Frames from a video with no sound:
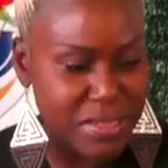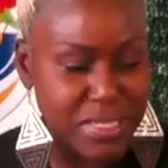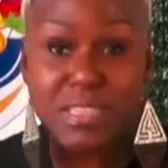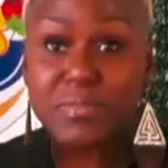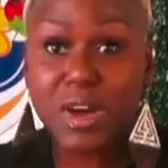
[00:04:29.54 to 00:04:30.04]

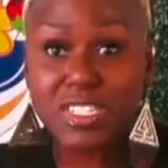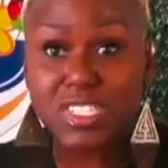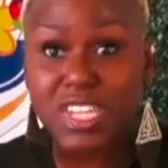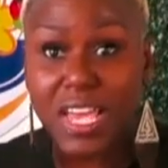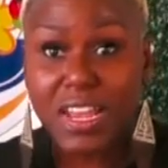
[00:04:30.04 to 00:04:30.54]
sea
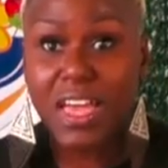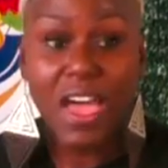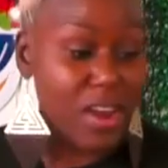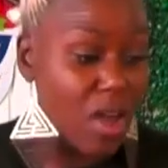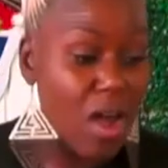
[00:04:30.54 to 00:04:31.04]
moss gel,
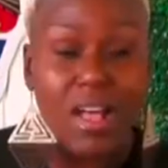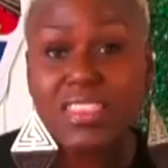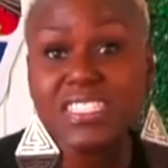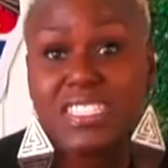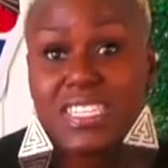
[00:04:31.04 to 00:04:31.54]
and all
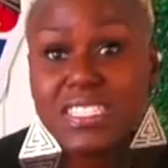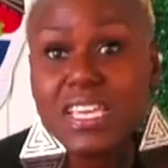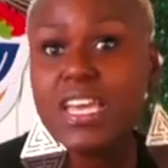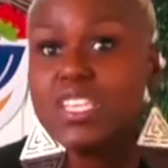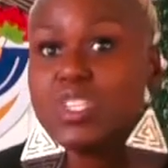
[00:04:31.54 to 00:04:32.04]
this is
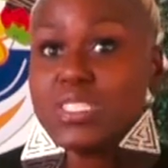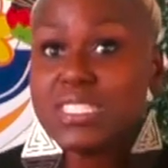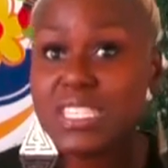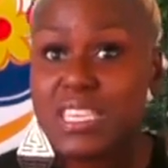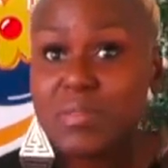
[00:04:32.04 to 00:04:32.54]

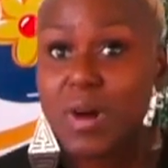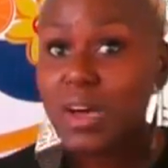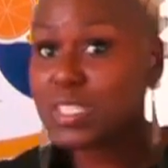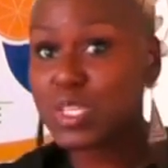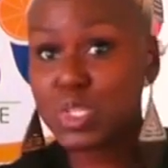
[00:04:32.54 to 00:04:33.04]
just sea
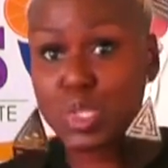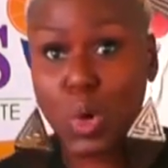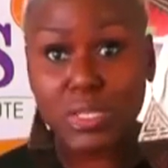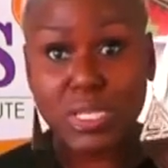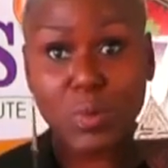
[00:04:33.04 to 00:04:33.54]
moss
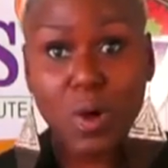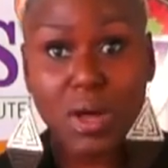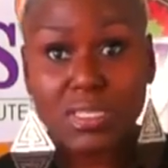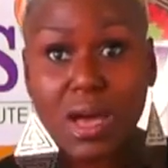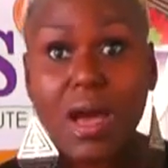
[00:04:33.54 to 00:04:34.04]
soaked in
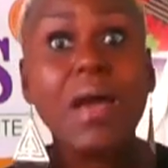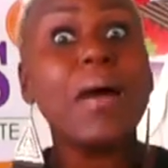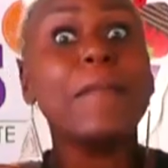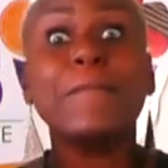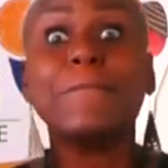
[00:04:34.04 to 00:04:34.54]
water,
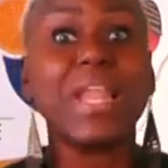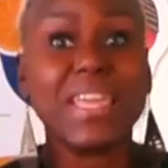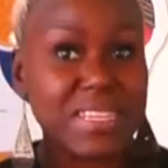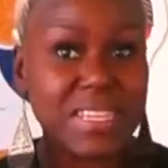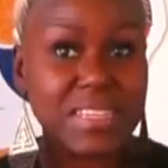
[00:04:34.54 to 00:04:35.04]

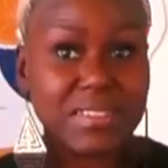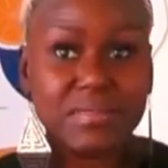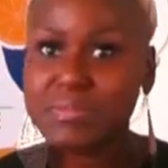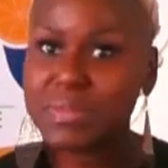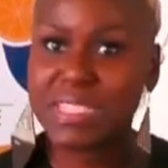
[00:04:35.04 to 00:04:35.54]
blended.
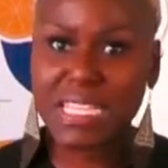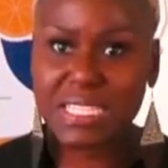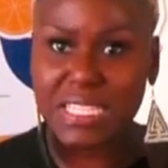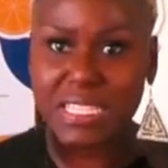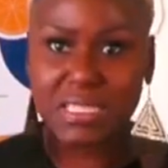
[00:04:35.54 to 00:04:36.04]

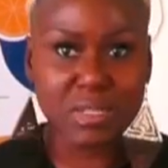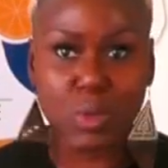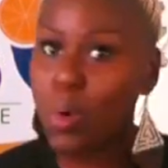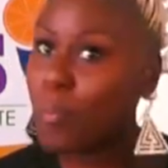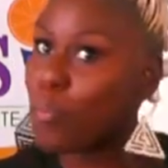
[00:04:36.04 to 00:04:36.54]
That's it.
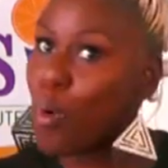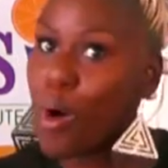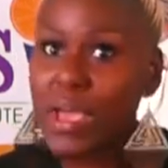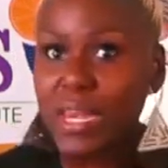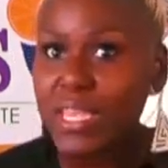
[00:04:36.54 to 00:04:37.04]
No
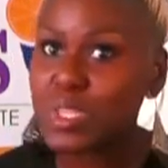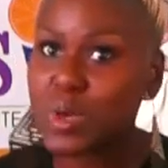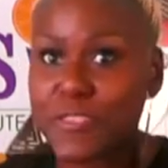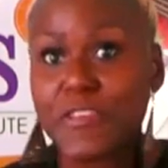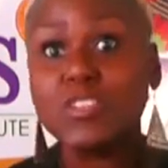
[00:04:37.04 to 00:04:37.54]
boiling,
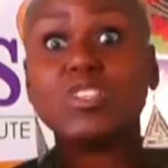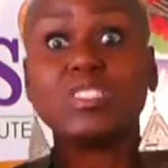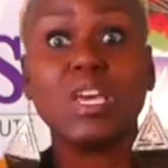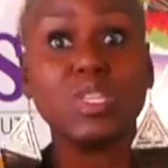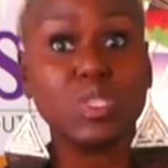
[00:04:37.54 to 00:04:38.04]
nothing,
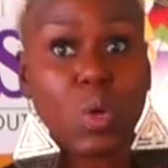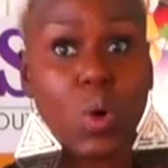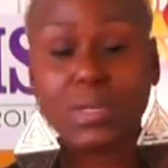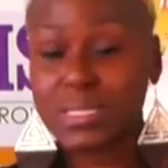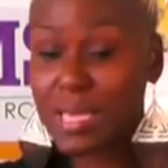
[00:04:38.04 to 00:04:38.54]
just
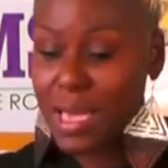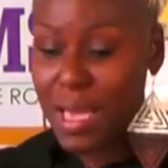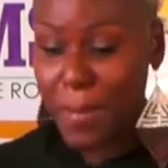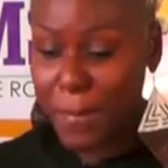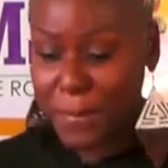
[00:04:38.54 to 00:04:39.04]
soaked,
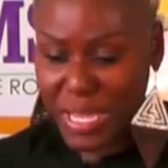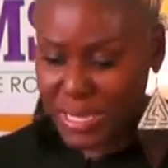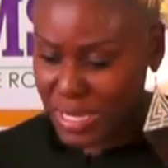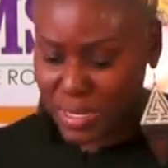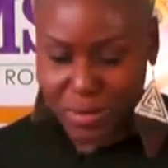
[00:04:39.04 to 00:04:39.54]

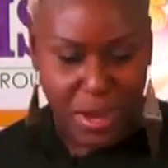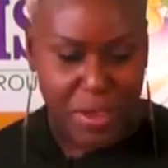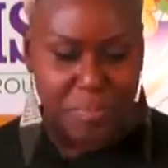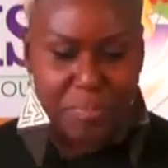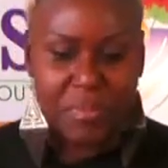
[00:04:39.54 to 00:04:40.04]
blended,
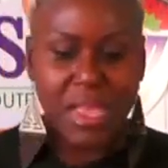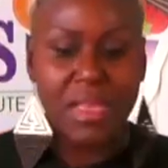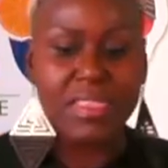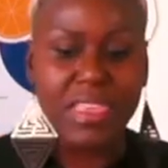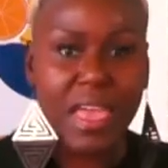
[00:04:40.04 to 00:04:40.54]
right?
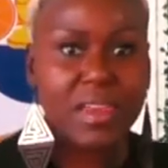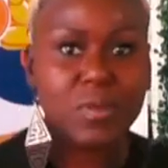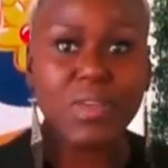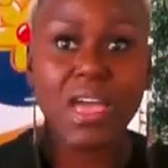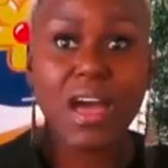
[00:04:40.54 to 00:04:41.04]

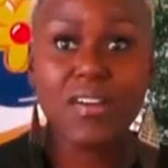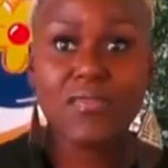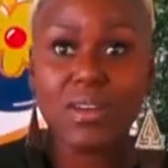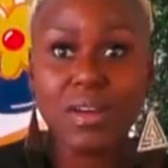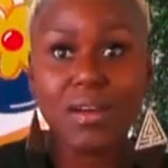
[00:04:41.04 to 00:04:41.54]
Then we
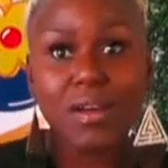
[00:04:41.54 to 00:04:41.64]
have